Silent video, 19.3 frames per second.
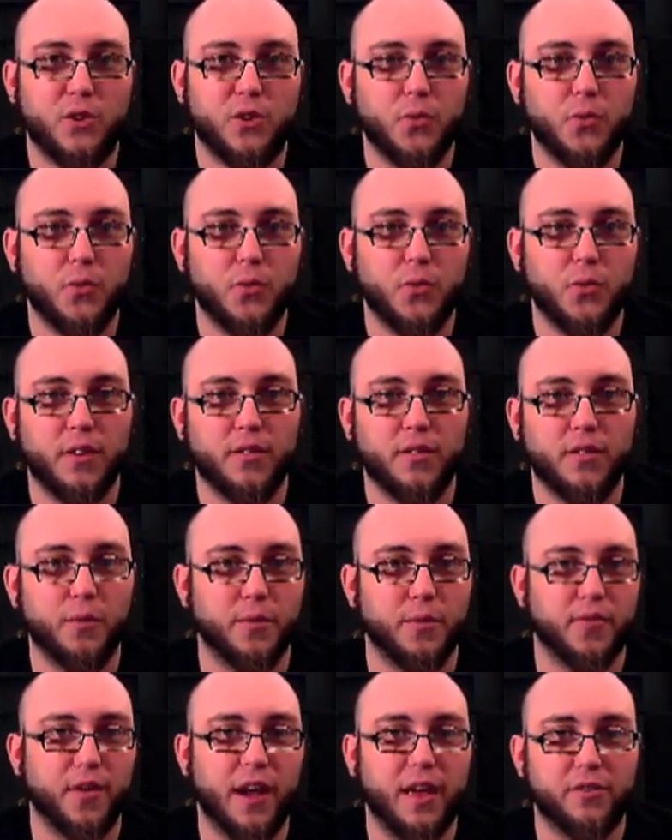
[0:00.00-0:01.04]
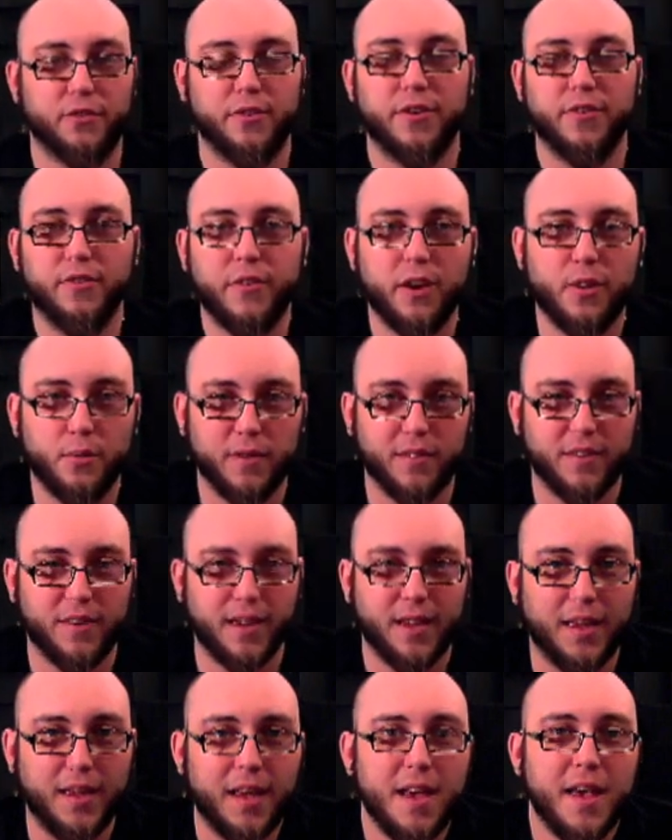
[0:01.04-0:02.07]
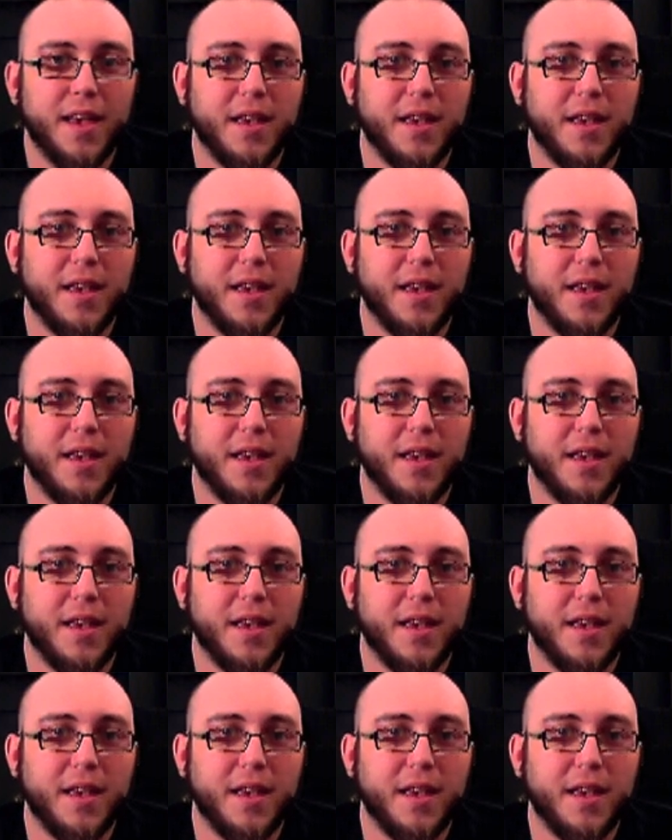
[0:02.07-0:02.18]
to the supervisory frequency.